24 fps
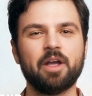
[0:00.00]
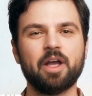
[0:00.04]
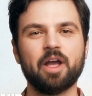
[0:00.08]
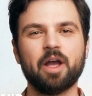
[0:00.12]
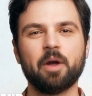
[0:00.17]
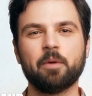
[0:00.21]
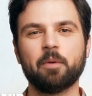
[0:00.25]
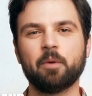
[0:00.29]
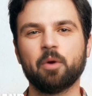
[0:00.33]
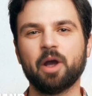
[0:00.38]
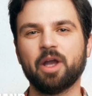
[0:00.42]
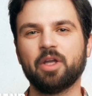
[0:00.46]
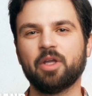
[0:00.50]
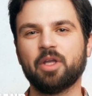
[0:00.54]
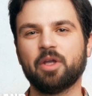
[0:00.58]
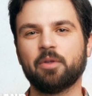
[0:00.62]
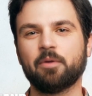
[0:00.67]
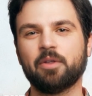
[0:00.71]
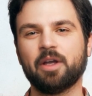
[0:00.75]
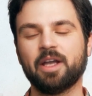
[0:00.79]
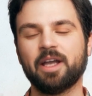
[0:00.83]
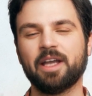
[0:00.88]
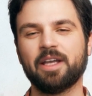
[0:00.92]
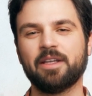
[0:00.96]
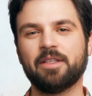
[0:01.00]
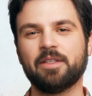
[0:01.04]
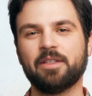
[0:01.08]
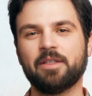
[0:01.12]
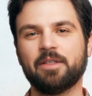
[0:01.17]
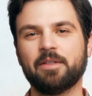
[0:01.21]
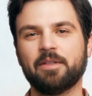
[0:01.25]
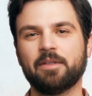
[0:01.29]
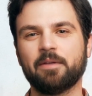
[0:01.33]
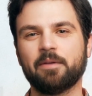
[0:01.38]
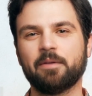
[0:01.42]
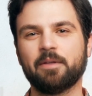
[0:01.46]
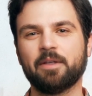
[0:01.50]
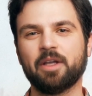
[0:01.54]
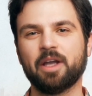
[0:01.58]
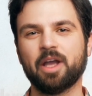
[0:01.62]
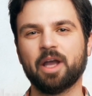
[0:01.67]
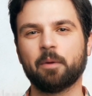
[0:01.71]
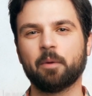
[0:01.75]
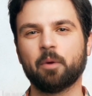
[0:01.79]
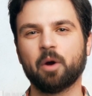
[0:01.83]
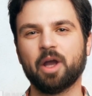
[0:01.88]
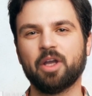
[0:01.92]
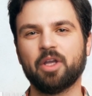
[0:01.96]
Compression fittings.
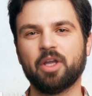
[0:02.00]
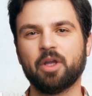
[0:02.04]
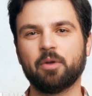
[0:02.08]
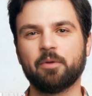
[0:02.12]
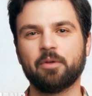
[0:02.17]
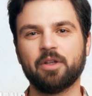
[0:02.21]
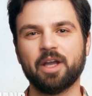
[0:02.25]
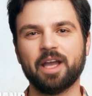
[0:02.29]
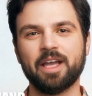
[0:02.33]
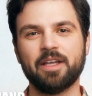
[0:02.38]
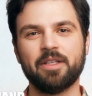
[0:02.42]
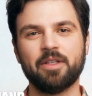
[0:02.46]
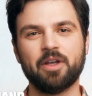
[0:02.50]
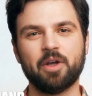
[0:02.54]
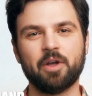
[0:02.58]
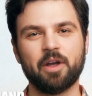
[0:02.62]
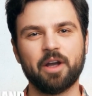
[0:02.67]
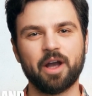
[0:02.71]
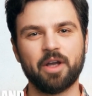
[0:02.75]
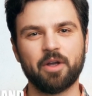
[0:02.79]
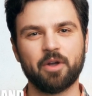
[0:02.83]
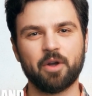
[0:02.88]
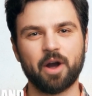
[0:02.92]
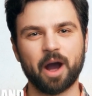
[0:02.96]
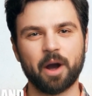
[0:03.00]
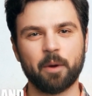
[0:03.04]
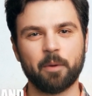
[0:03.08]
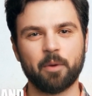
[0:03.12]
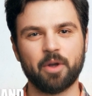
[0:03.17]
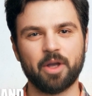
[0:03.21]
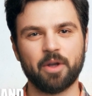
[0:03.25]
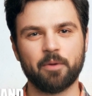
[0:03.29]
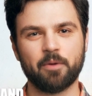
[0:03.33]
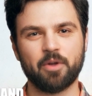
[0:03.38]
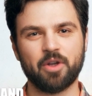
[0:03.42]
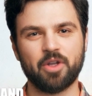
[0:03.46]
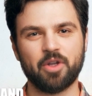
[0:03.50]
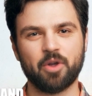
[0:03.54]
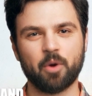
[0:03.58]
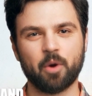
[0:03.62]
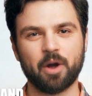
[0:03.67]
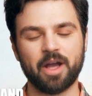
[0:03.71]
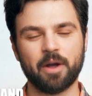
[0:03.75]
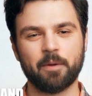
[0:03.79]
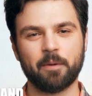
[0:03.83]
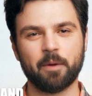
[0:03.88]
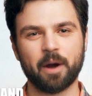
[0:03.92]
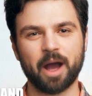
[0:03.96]
Compression fittings are another option for
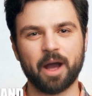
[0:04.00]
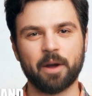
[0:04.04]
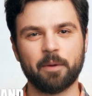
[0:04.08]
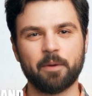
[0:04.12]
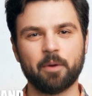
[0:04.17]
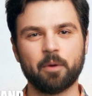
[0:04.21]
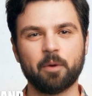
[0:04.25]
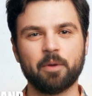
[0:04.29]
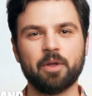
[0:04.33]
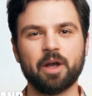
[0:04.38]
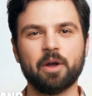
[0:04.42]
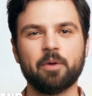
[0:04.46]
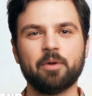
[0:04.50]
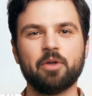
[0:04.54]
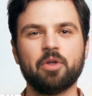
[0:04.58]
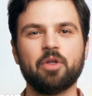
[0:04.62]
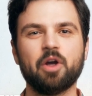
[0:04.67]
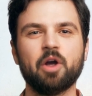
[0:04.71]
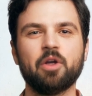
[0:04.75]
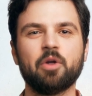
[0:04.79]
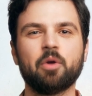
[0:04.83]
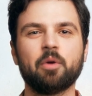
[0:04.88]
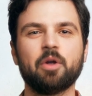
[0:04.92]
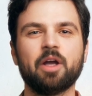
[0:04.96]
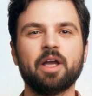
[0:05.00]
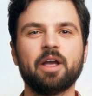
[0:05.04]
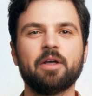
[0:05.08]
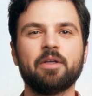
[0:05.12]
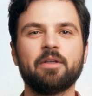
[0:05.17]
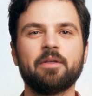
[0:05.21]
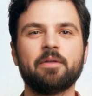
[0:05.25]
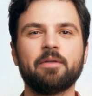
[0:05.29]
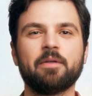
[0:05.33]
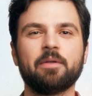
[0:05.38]
joining pipes without soldering.